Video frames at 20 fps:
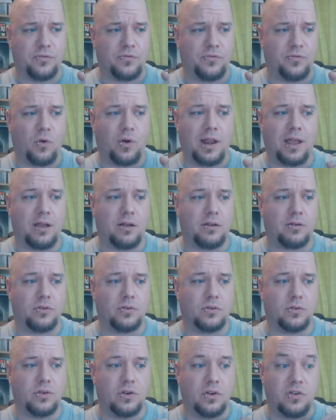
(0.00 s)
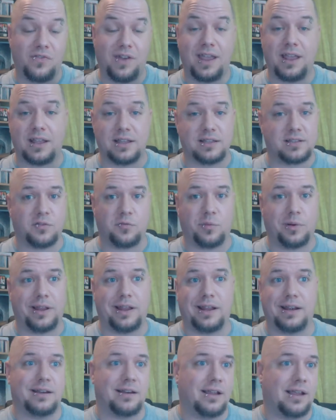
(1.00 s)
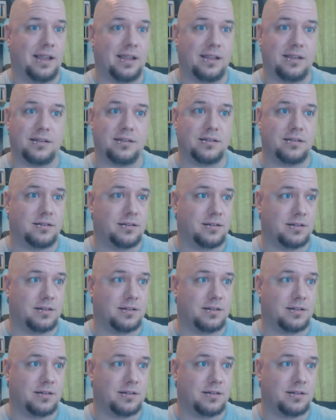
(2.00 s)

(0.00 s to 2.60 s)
Fallout New Vegas I've played like,